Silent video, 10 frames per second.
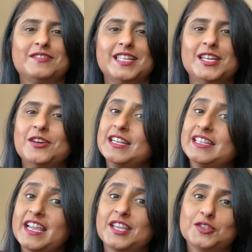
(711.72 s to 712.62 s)
video, and
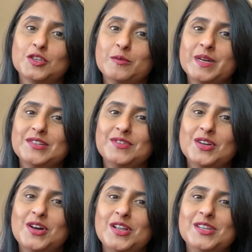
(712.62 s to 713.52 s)
thank you so much for
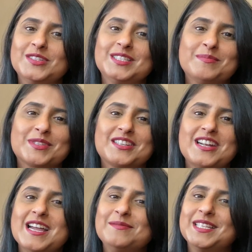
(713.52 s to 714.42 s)
all your
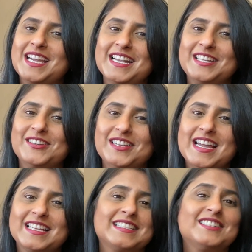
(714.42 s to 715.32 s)
subscribes and your likes.